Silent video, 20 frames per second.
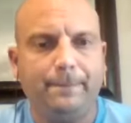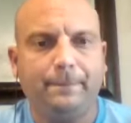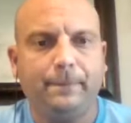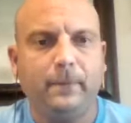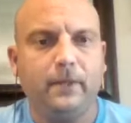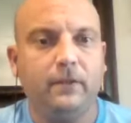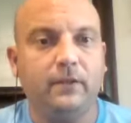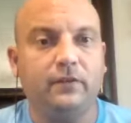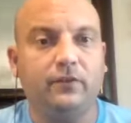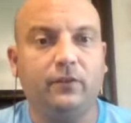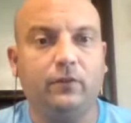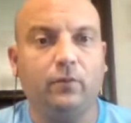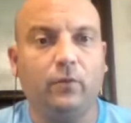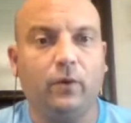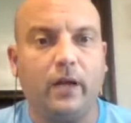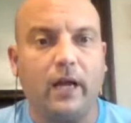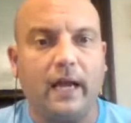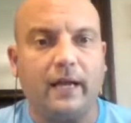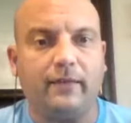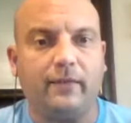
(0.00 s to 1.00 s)
This is what
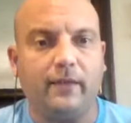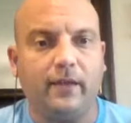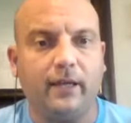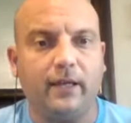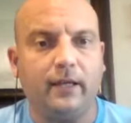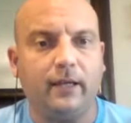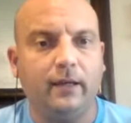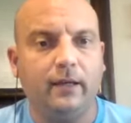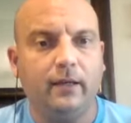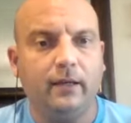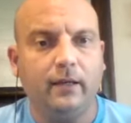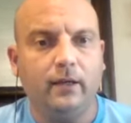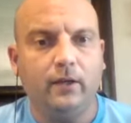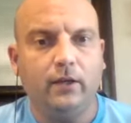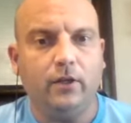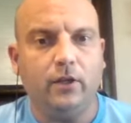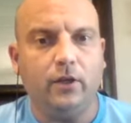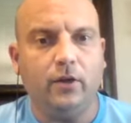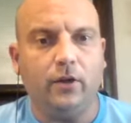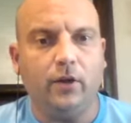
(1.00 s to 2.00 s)
I think.
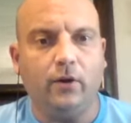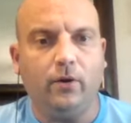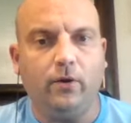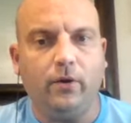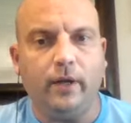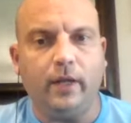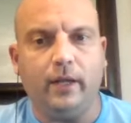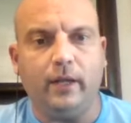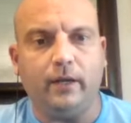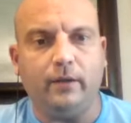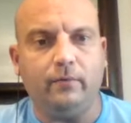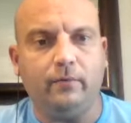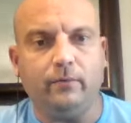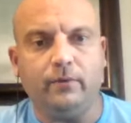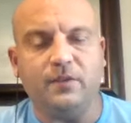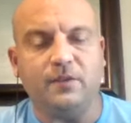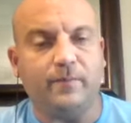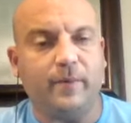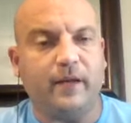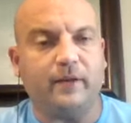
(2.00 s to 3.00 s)
And
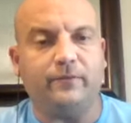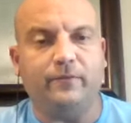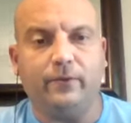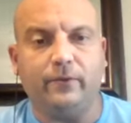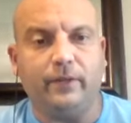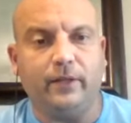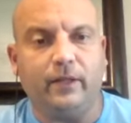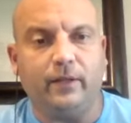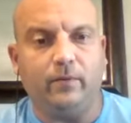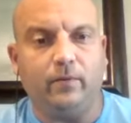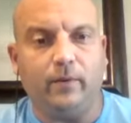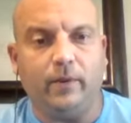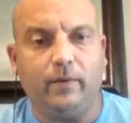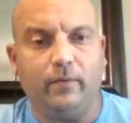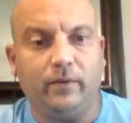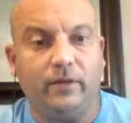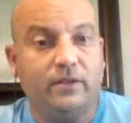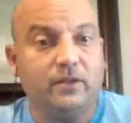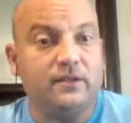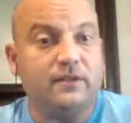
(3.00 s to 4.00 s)
respectfully,
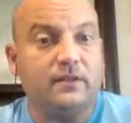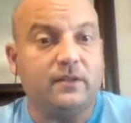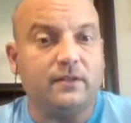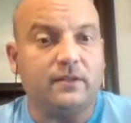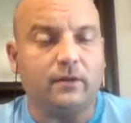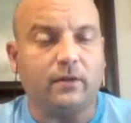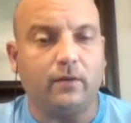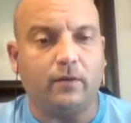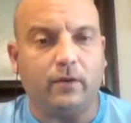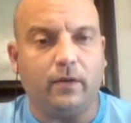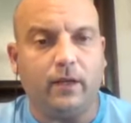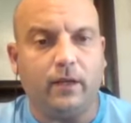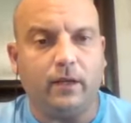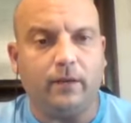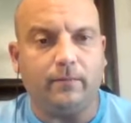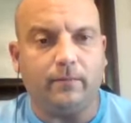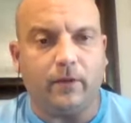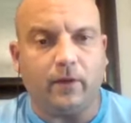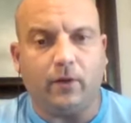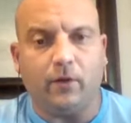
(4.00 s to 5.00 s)
we just disagree,
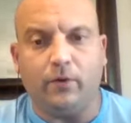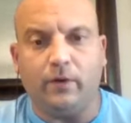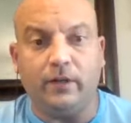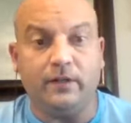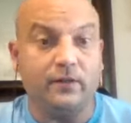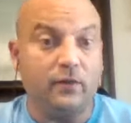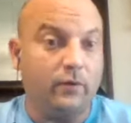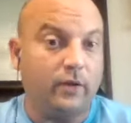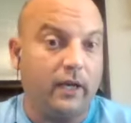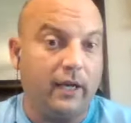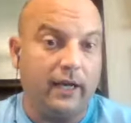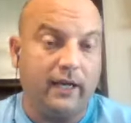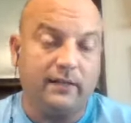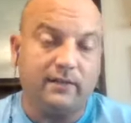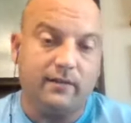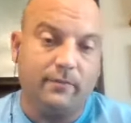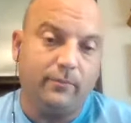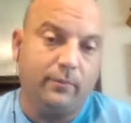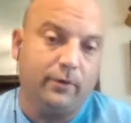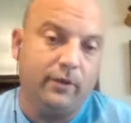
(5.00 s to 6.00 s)
and it's okay at
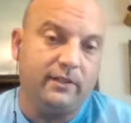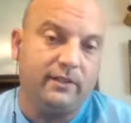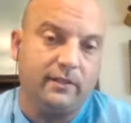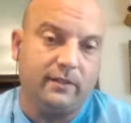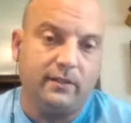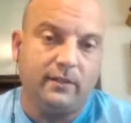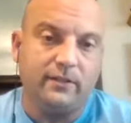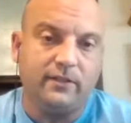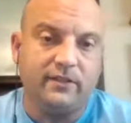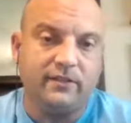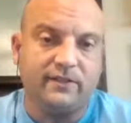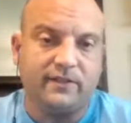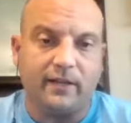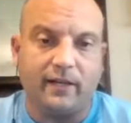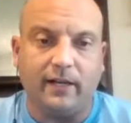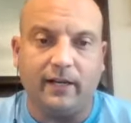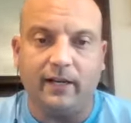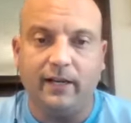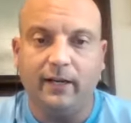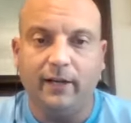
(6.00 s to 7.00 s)
some point to just
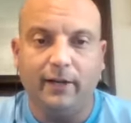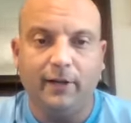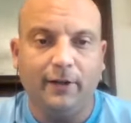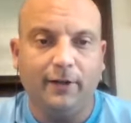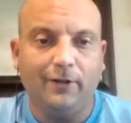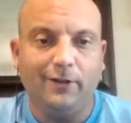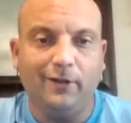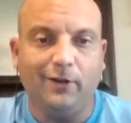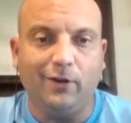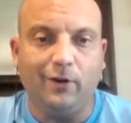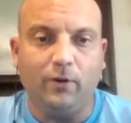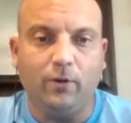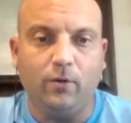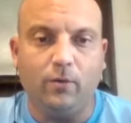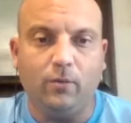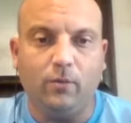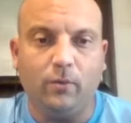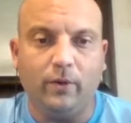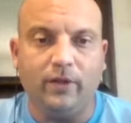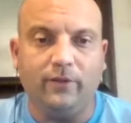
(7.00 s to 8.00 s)
say,
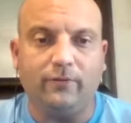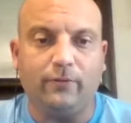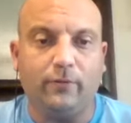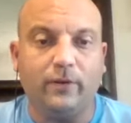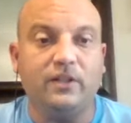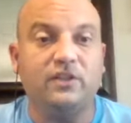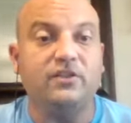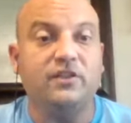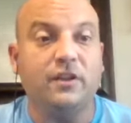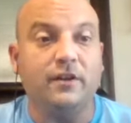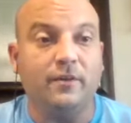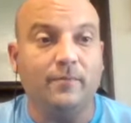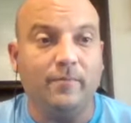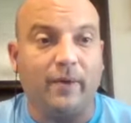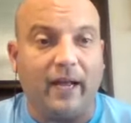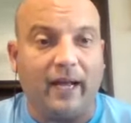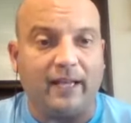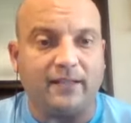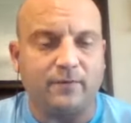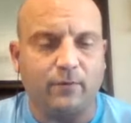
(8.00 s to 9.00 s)
we've reached an
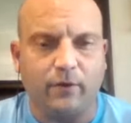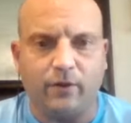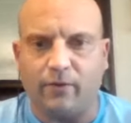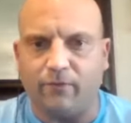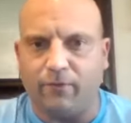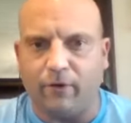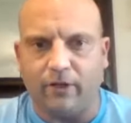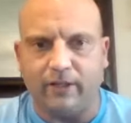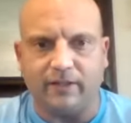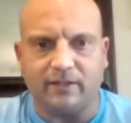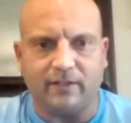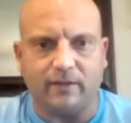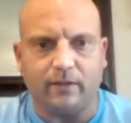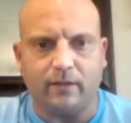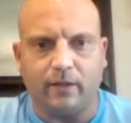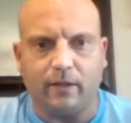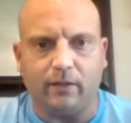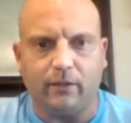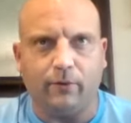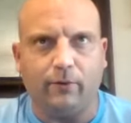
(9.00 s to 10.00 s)
impasse. One of the funniest
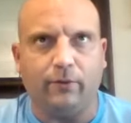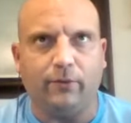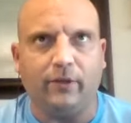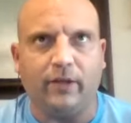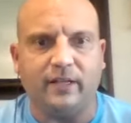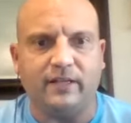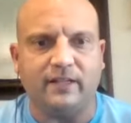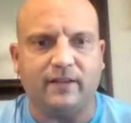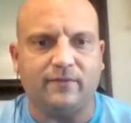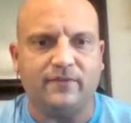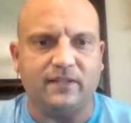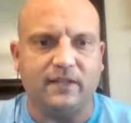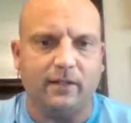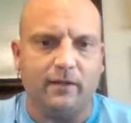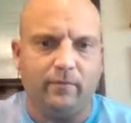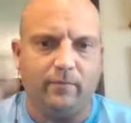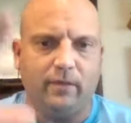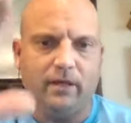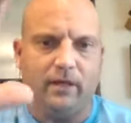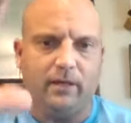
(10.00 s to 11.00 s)
little things I've seen, a
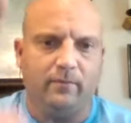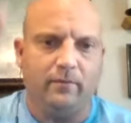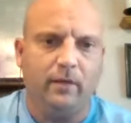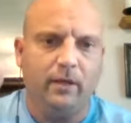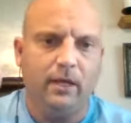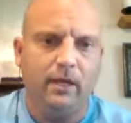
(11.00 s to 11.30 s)
meme,